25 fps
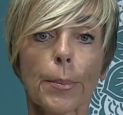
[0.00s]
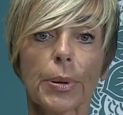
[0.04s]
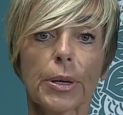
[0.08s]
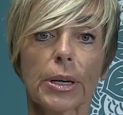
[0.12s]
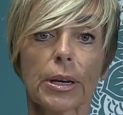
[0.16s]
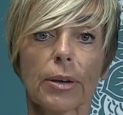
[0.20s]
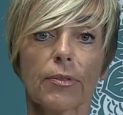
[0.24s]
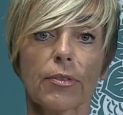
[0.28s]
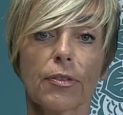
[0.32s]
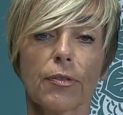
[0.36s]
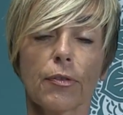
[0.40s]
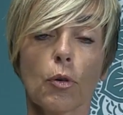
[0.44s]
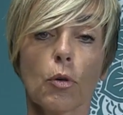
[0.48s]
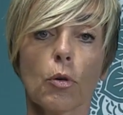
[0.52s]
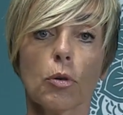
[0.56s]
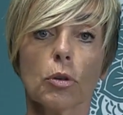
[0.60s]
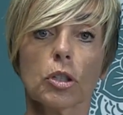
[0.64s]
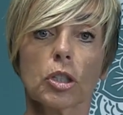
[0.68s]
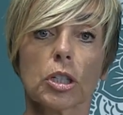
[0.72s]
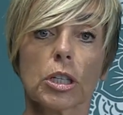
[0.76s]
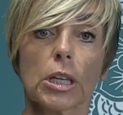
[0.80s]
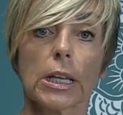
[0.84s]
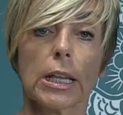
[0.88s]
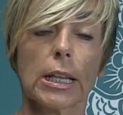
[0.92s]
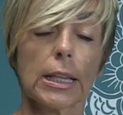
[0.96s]
But
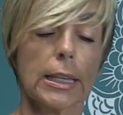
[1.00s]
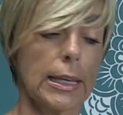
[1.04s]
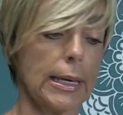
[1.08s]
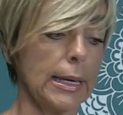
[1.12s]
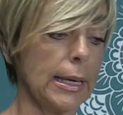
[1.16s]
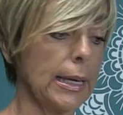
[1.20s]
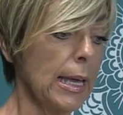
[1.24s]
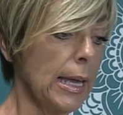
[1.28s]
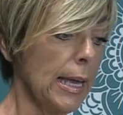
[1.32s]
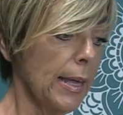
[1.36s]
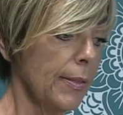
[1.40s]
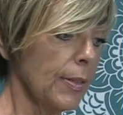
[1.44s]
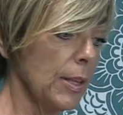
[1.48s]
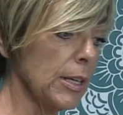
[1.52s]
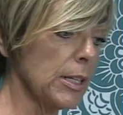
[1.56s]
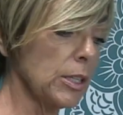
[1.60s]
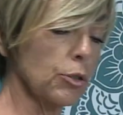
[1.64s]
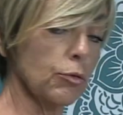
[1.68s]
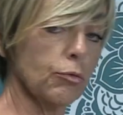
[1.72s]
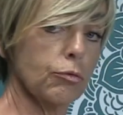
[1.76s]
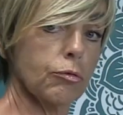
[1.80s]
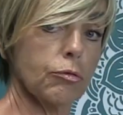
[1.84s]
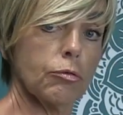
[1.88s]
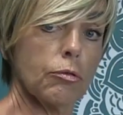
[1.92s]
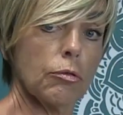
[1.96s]
unfortunately,
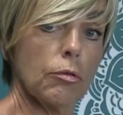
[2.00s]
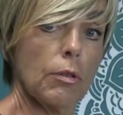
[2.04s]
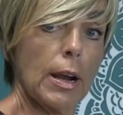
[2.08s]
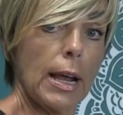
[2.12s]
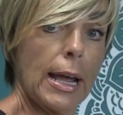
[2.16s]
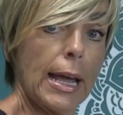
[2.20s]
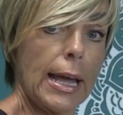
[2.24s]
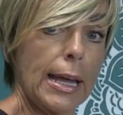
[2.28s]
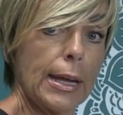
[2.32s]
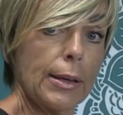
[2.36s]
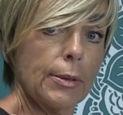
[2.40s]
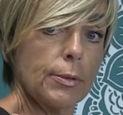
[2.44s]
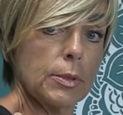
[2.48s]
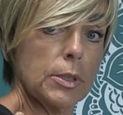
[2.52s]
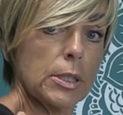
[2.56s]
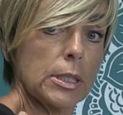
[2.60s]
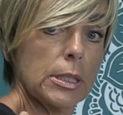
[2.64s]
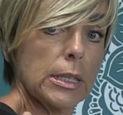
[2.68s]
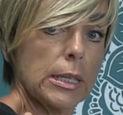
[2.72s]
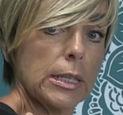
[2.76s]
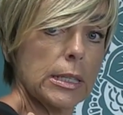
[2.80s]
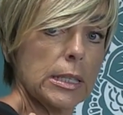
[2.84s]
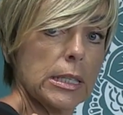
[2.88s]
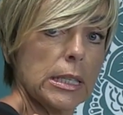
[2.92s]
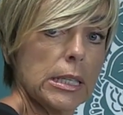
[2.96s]
this
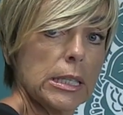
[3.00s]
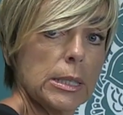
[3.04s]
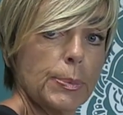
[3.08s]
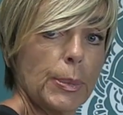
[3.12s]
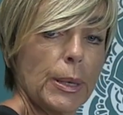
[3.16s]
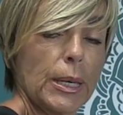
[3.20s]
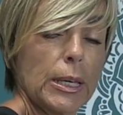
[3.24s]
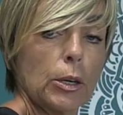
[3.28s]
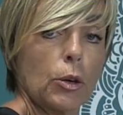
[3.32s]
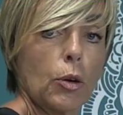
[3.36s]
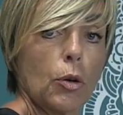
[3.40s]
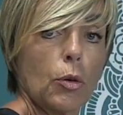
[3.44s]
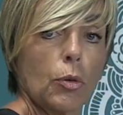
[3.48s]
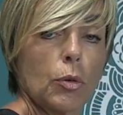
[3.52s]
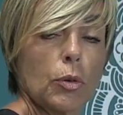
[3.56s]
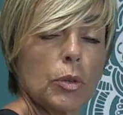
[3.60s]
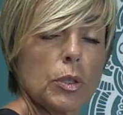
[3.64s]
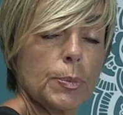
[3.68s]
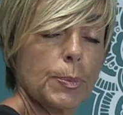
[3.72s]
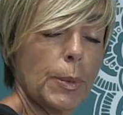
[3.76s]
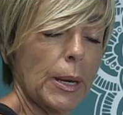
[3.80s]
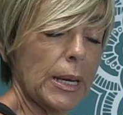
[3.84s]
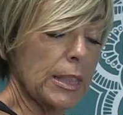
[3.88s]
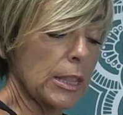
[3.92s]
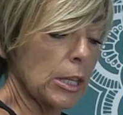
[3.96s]
roundness that's being
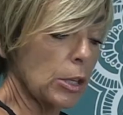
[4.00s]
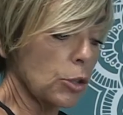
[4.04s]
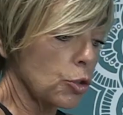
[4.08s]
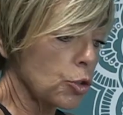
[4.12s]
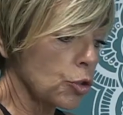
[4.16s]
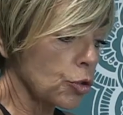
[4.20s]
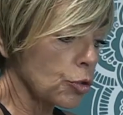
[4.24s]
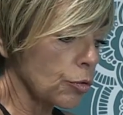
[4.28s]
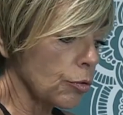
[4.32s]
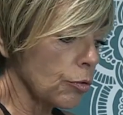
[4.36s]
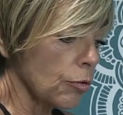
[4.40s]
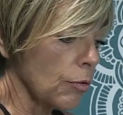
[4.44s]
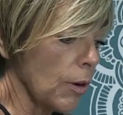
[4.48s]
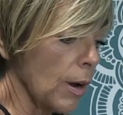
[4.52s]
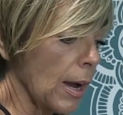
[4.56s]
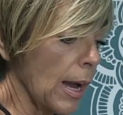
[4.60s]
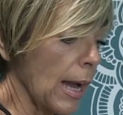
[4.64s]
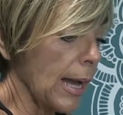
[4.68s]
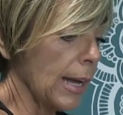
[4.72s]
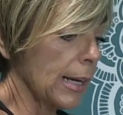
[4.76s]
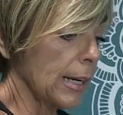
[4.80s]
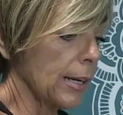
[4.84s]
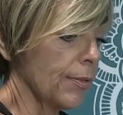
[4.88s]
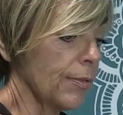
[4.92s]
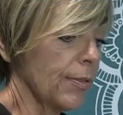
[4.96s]
caused by the
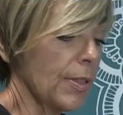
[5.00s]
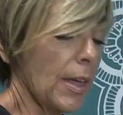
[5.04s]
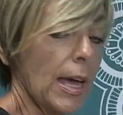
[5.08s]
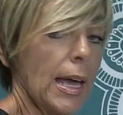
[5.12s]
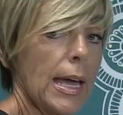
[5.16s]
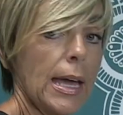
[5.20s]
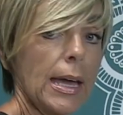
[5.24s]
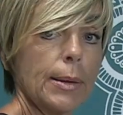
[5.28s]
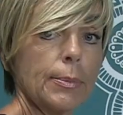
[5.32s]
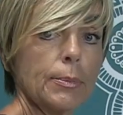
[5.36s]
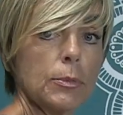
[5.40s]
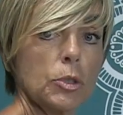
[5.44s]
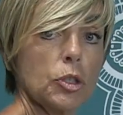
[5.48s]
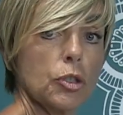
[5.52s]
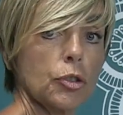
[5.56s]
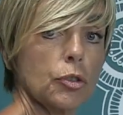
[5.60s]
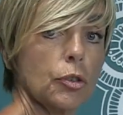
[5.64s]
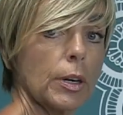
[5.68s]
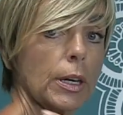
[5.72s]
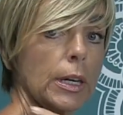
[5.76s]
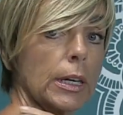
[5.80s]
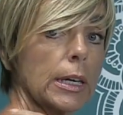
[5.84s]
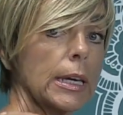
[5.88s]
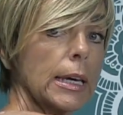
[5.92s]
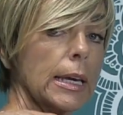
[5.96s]
drag of the
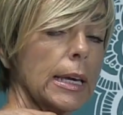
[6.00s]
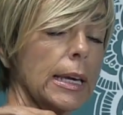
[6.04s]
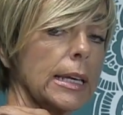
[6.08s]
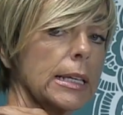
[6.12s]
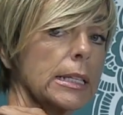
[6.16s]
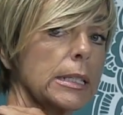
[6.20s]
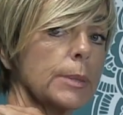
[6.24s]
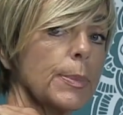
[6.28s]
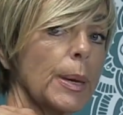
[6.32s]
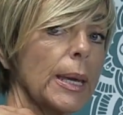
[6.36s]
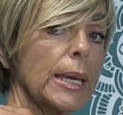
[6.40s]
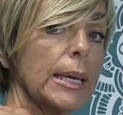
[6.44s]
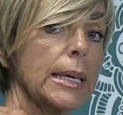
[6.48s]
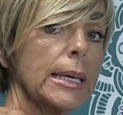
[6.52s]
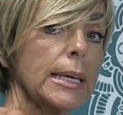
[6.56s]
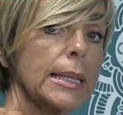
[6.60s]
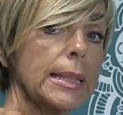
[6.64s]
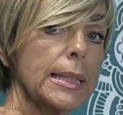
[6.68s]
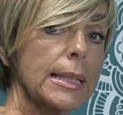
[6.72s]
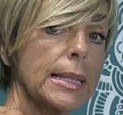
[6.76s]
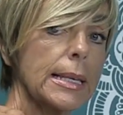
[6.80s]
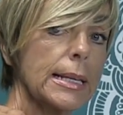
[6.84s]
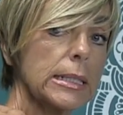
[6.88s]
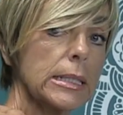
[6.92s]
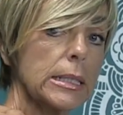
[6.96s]
hamstring is
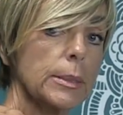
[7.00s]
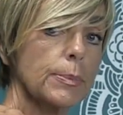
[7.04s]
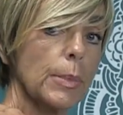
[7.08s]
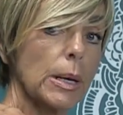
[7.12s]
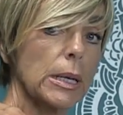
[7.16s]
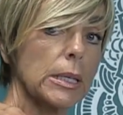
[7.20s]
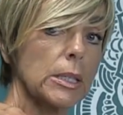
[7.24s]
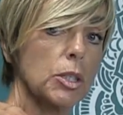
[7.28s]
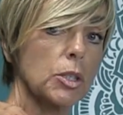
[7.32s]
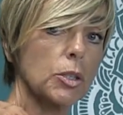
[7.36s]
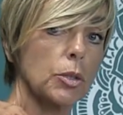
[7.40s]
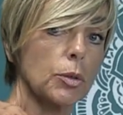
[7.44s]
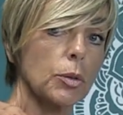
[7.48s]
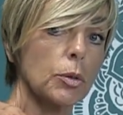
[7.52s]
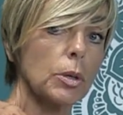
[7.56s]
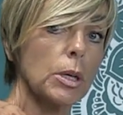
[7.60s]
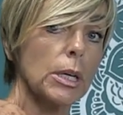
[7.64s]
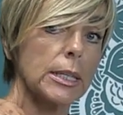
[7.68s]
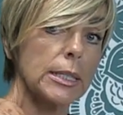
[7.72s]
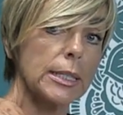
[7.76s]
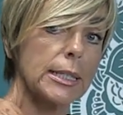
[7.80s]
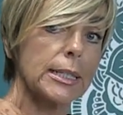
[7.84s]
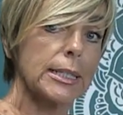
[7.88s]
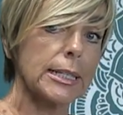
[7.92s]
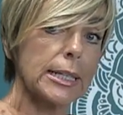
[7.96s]
making this muscle
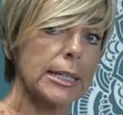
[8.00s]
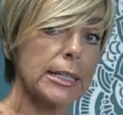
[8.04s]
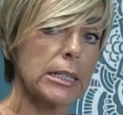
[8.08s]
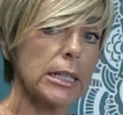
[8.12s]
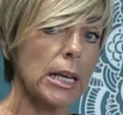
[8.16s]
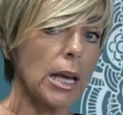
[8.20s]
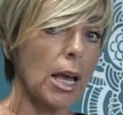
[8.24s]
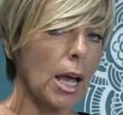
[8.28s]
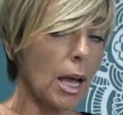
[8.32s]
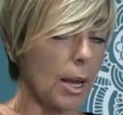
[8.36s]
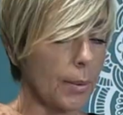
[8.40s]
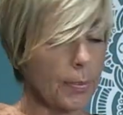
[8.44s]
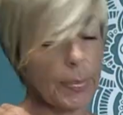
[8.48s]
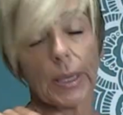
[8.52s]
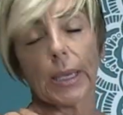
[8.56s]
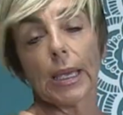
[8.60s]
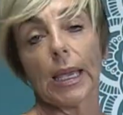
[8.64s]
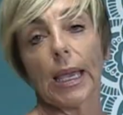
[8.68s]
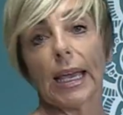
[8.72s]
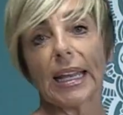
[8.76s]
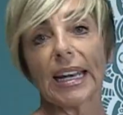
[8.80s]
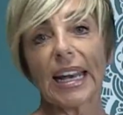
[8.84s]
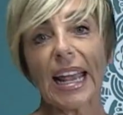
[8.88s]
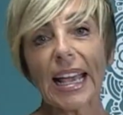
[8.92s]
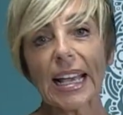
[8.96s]
sit up
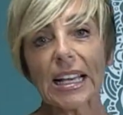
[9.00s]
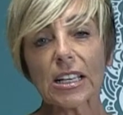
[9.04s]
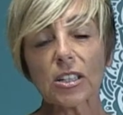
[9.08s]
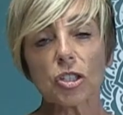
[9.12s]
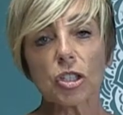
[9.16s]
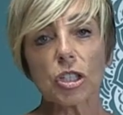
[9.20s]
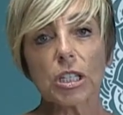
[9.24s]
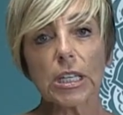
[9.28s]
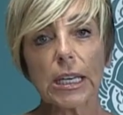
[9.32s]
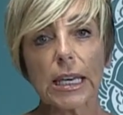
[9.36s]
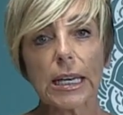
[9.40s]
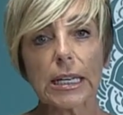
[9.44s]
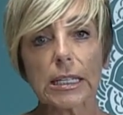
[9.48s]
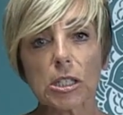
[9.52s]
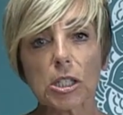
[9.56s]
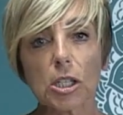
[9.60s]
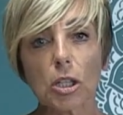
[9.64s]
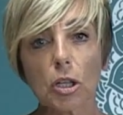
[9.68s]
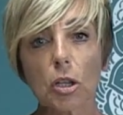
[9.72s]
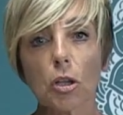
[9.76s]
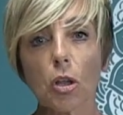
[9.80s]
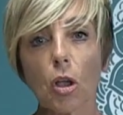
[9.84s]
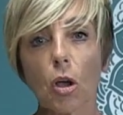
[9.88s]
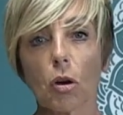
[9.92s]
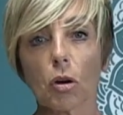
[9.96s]
and actually gets
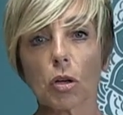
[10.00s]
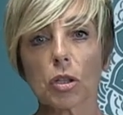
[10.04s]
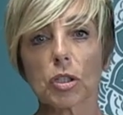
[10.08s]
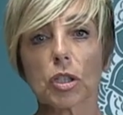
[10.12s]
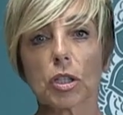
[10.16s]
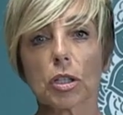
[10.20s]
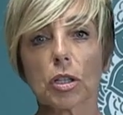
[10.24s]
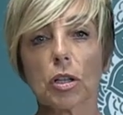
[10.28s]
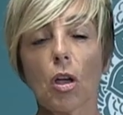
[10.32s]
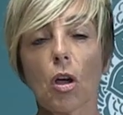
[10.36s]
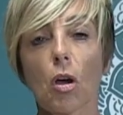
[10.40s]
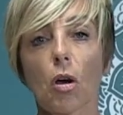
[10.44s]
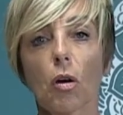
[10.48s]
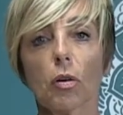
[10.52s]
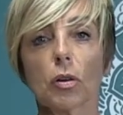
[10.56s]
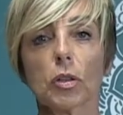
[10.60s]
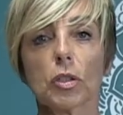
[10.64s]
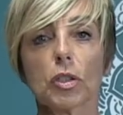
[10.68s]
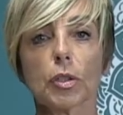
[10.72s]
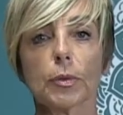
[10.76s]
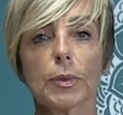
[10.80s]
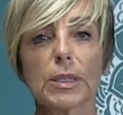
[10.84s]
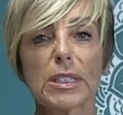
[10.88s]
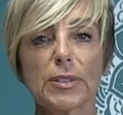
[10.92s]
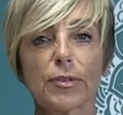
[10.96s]
locked long.
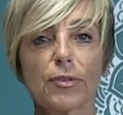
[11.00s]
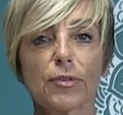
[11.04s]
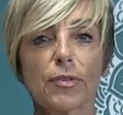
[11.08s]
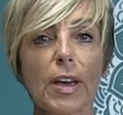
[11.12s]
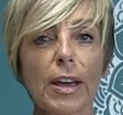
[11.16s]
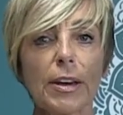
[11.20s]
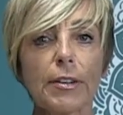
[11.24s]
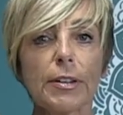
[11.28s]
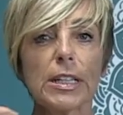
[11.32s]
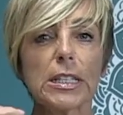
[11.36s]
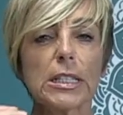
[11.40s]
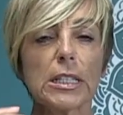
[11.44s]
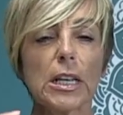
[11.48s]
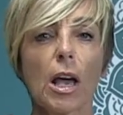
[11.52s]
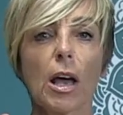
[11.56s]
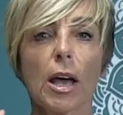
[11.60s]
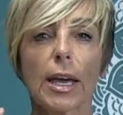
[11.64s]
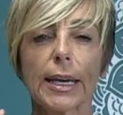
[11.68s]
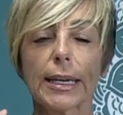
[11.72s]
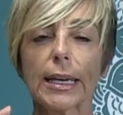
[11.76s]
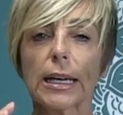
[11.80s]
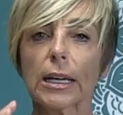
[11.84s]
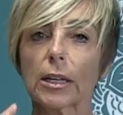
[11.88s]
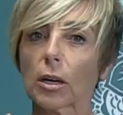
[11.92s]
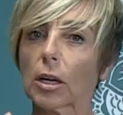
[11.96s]
So it's very
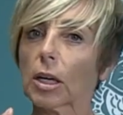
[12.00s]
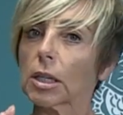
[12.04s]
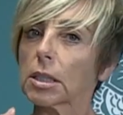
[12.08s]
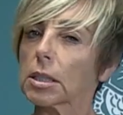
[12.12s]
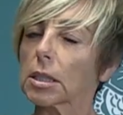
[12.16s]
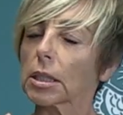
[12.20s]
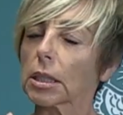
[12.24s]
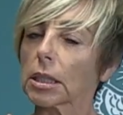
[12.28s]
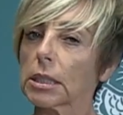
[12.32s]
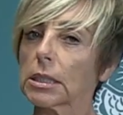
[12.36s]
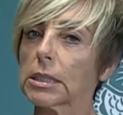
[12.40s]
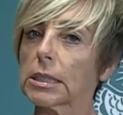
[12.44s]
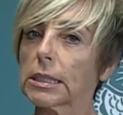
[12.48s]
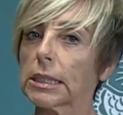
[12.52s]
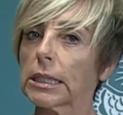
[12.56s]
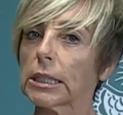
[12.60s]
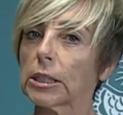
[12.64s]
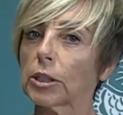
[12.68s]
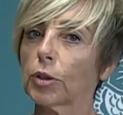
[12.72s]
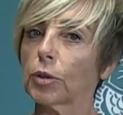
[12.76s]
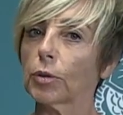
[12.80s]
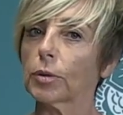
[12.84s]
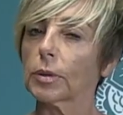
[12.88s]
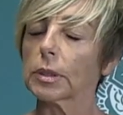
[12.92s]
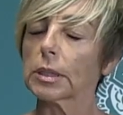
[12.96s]
tight and under
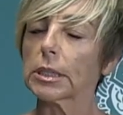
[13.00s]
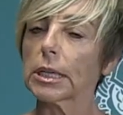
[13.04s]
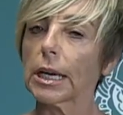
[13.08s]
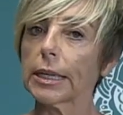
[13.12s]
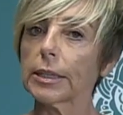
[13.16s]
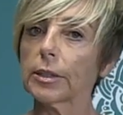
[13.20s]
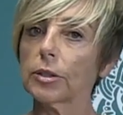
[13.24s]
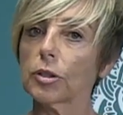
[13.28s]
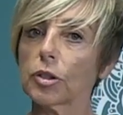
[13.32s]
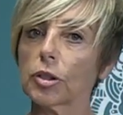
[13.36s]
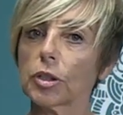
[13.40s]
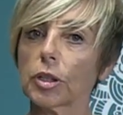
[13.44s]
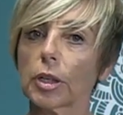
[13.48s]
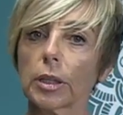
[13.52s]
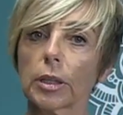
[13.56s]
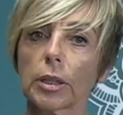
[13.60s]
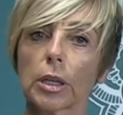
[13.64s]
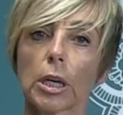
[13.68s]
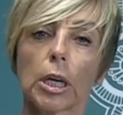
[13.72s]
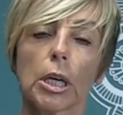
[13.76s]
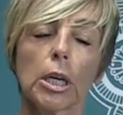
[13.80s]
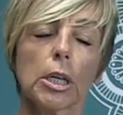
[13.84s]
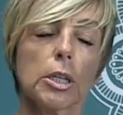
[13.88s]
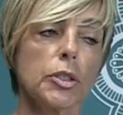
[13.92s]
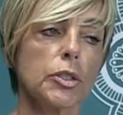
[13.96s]
continual tension.